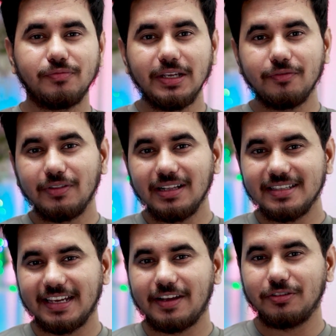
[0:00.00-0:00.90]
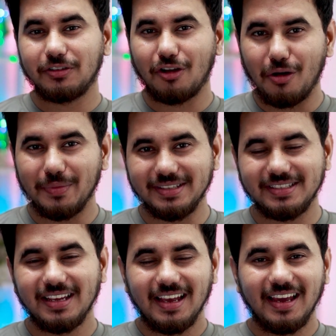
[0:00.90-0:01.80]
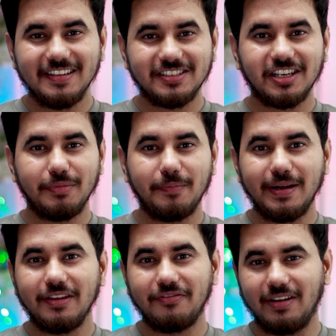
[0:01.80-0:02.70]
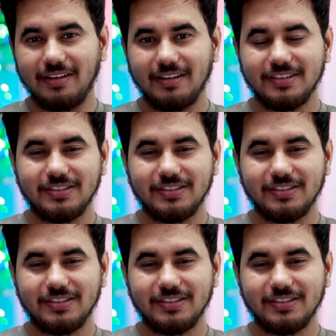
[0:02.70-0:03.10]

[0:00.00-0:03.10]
we will check out the comments and it's gonna be pretty fun.